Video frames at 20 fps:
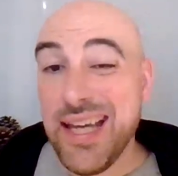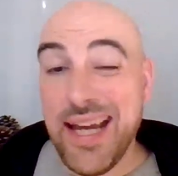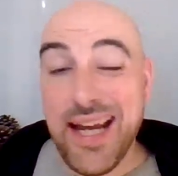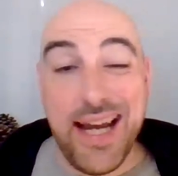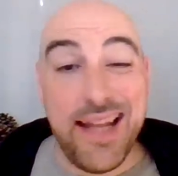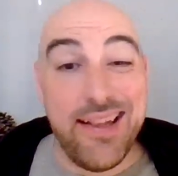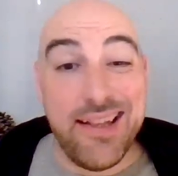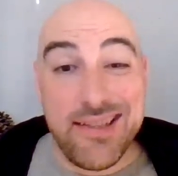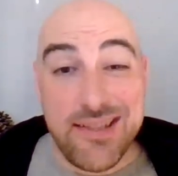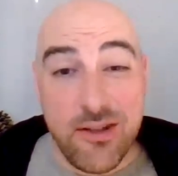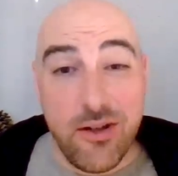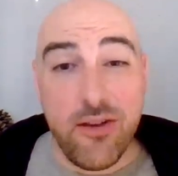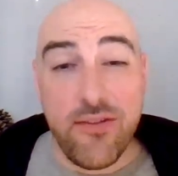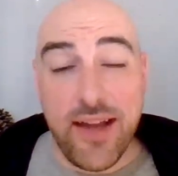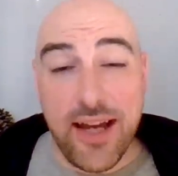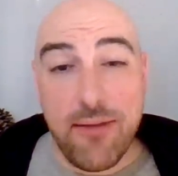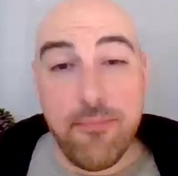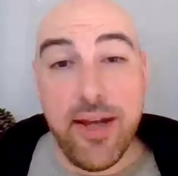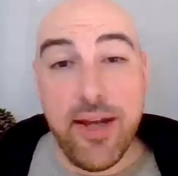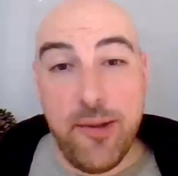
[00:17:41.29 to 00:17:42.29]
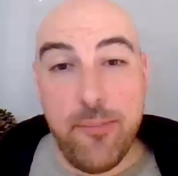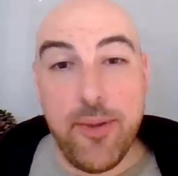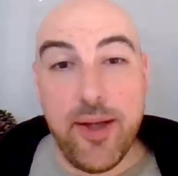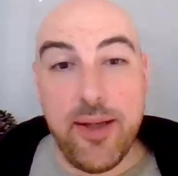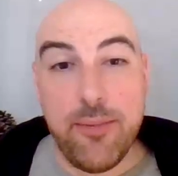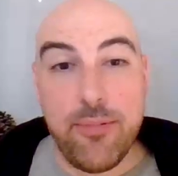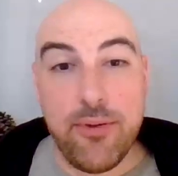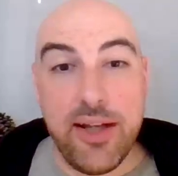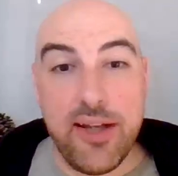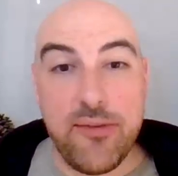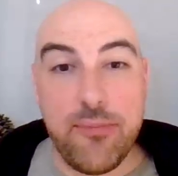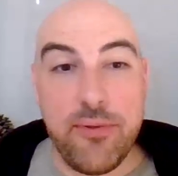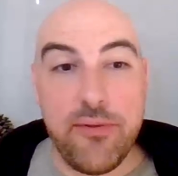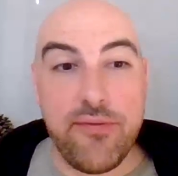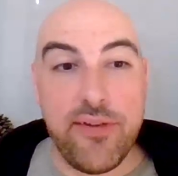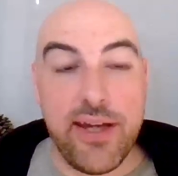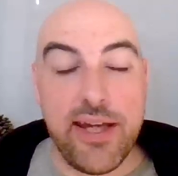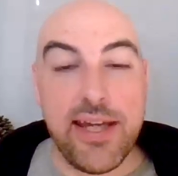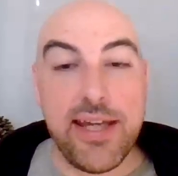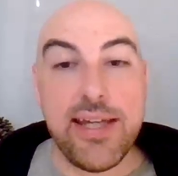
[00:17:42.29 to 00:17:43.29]
And there's not that many people, let's be
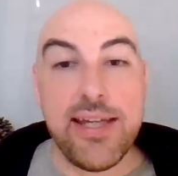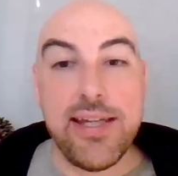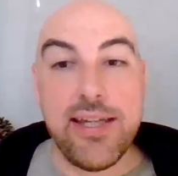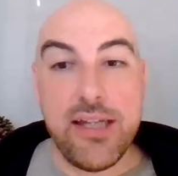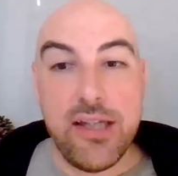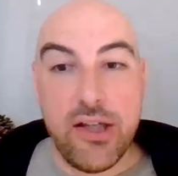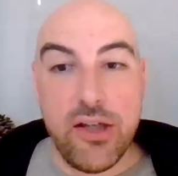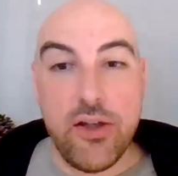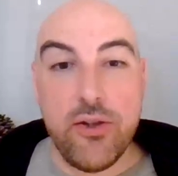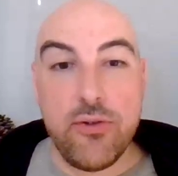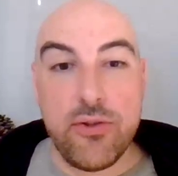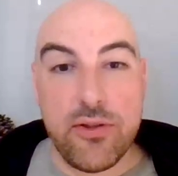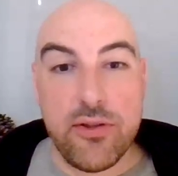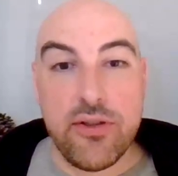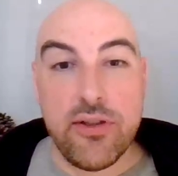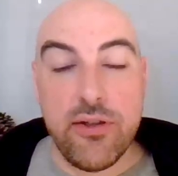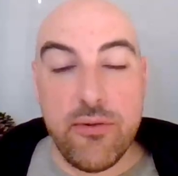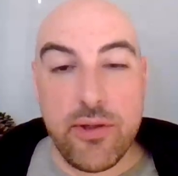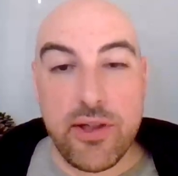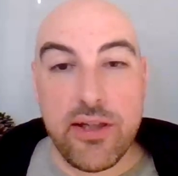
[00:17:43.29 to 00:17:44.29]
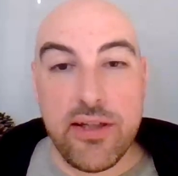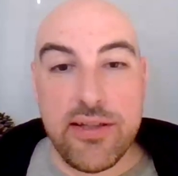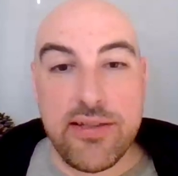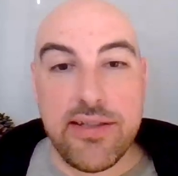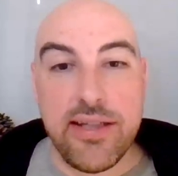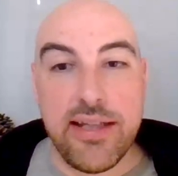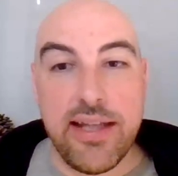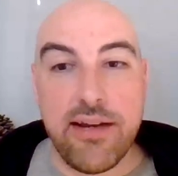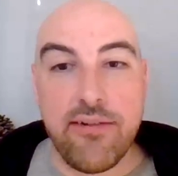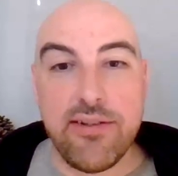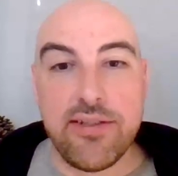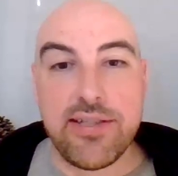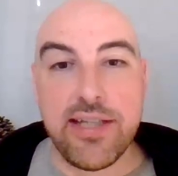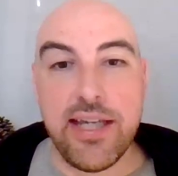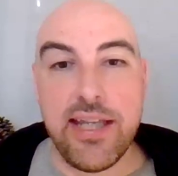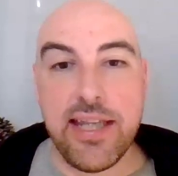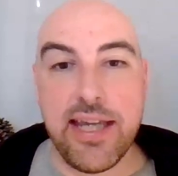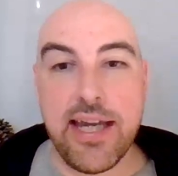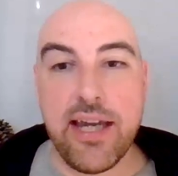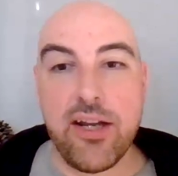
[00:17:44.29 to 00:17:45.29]
fair, who are going to sit there and
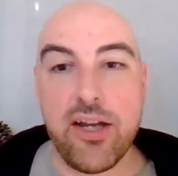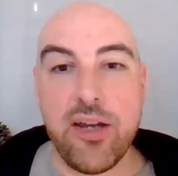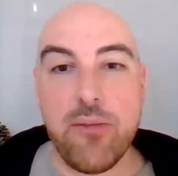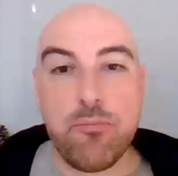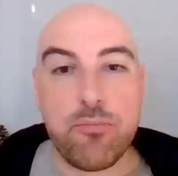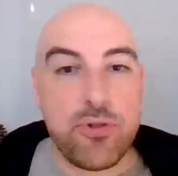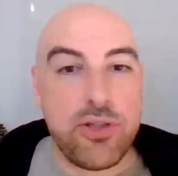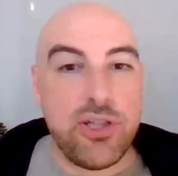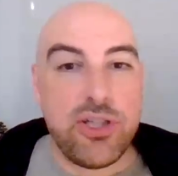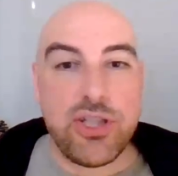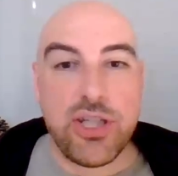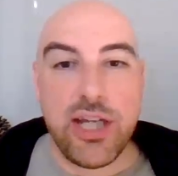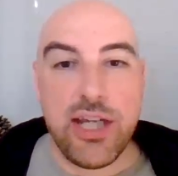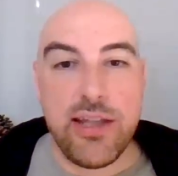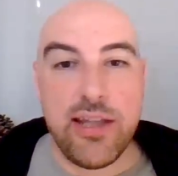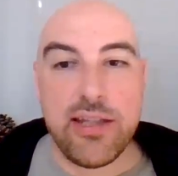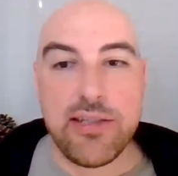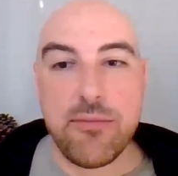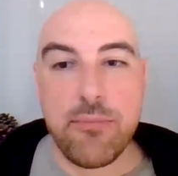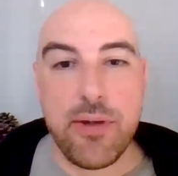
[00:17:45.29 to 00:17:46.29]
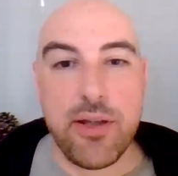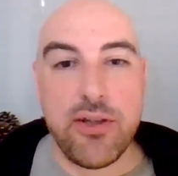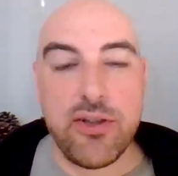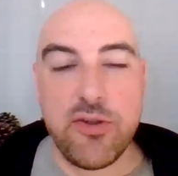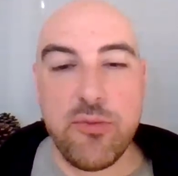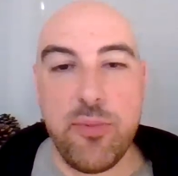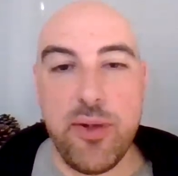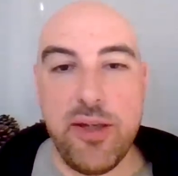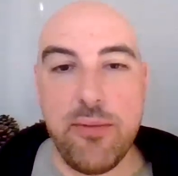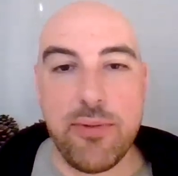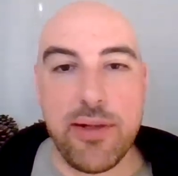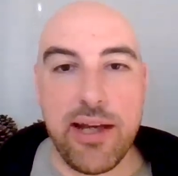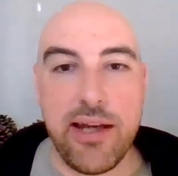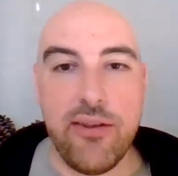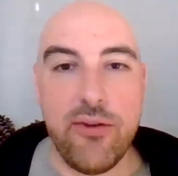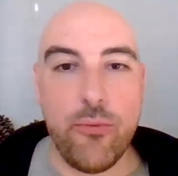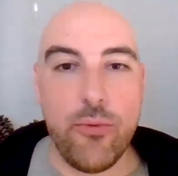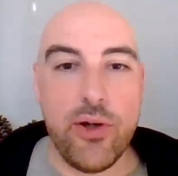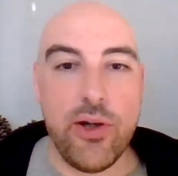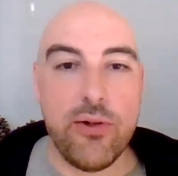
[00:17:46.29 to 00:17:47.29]
say that. And I appreciate there's a bunch of people out in
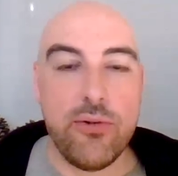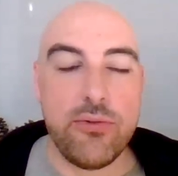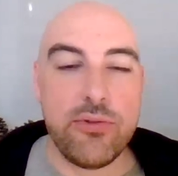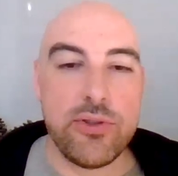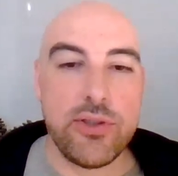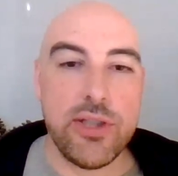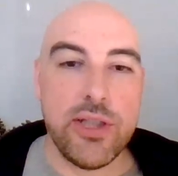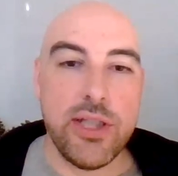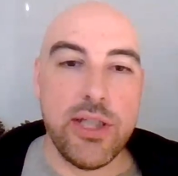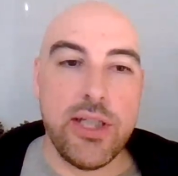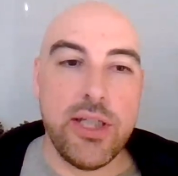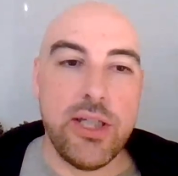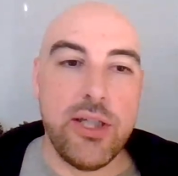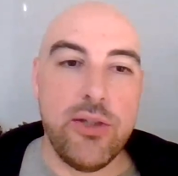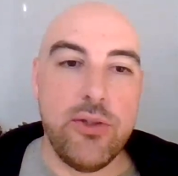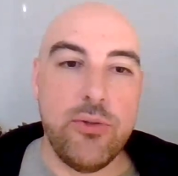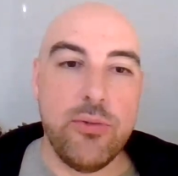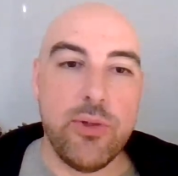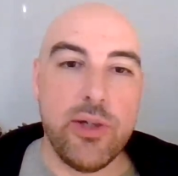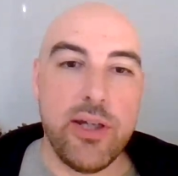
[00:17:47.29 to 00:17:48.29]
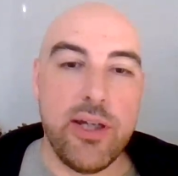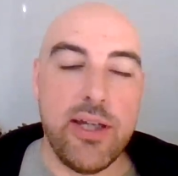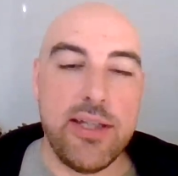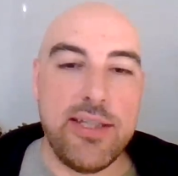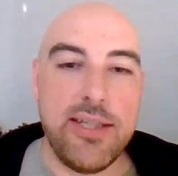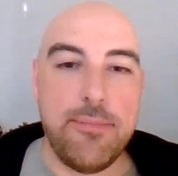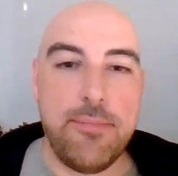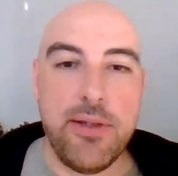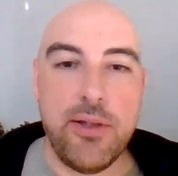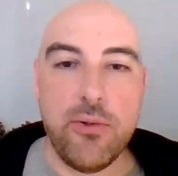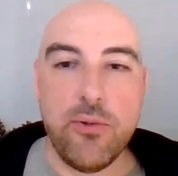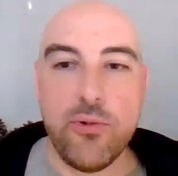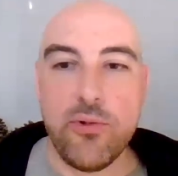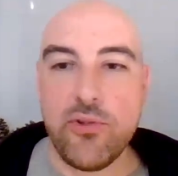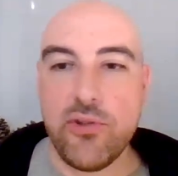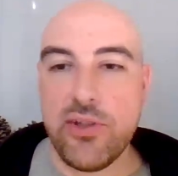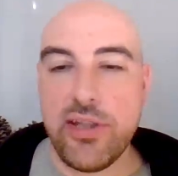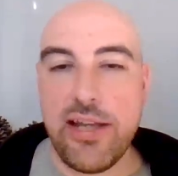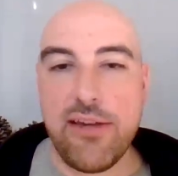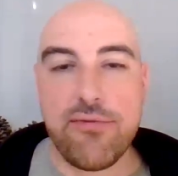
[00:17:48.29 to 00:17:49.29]
the world who are tipping
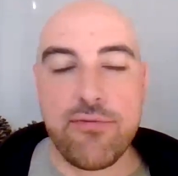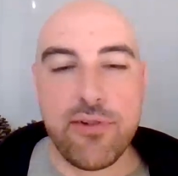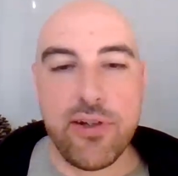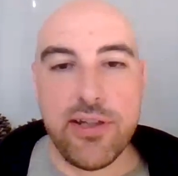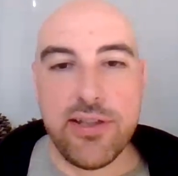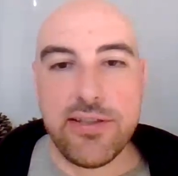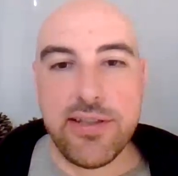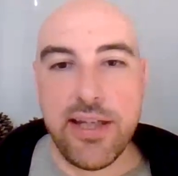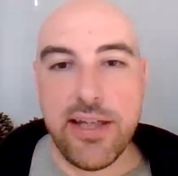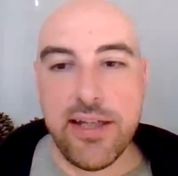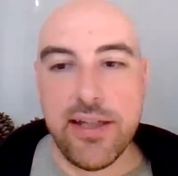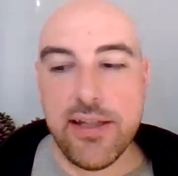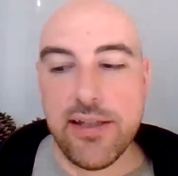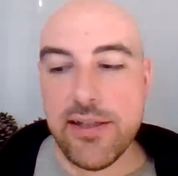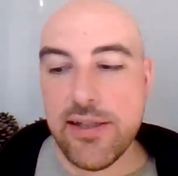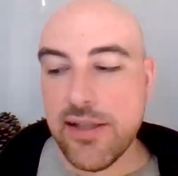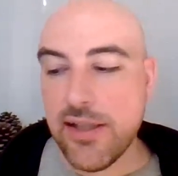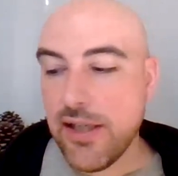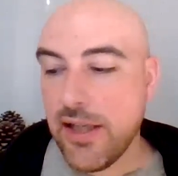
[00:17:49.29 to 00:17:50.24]
horses left, right and centre.